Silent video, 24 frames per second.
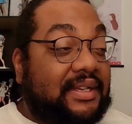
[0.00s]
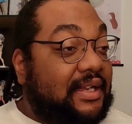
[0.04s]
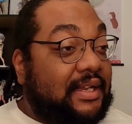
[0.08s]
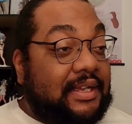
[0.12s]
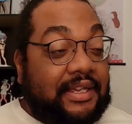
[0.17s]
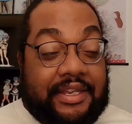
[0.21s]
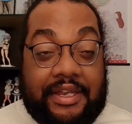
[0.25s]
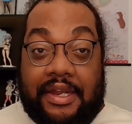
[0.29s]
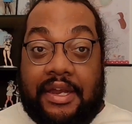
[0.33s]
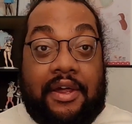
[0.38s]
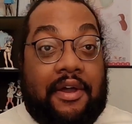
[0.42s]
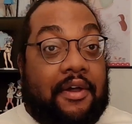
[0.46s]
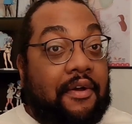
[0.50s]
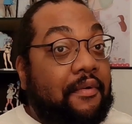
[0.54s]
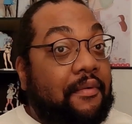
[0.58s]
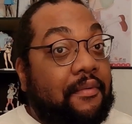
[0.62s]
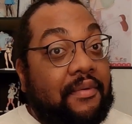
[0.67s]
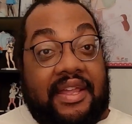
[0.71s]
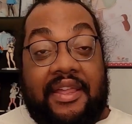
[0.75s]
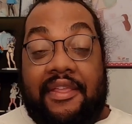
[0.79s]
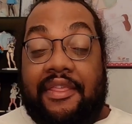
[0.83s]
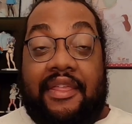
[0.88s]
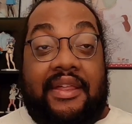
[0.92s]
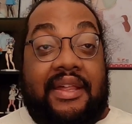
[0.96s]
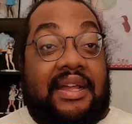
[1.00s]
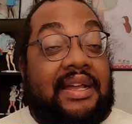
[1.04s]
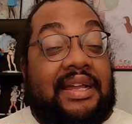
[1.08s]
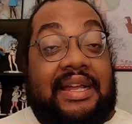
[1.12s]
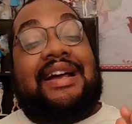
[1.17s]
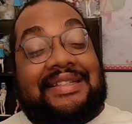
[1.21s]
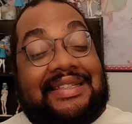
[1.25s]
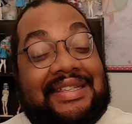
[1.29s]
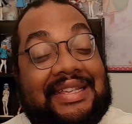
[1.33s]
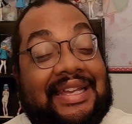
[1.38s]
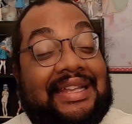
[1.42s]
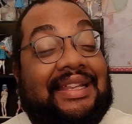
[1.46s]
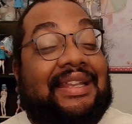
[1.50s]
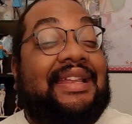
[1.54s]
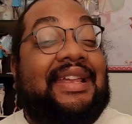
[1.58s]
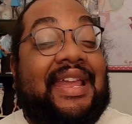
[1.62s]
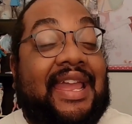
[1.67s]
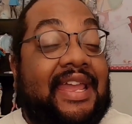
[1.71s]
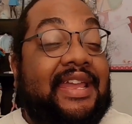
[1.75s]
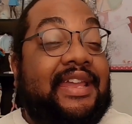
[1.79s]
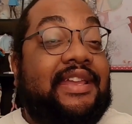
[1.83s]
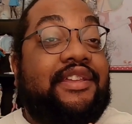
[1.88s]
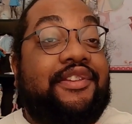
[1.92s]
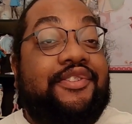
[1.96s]
You know, with
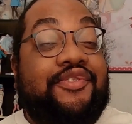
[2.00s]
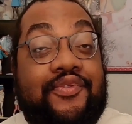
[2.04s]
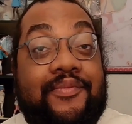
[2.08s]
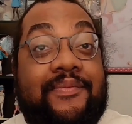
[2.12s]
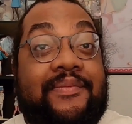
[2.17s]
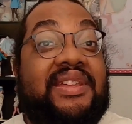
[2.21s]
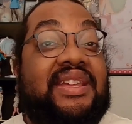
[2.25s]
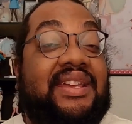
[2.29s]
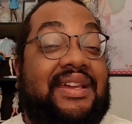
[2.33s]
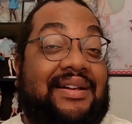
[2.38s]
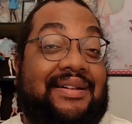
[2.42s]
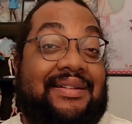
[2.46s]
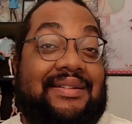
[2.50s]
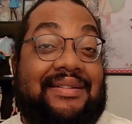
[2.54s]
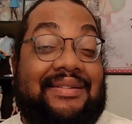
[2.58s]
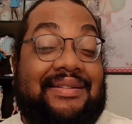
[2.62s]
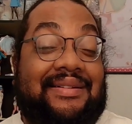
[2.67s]
Atelier Yumiya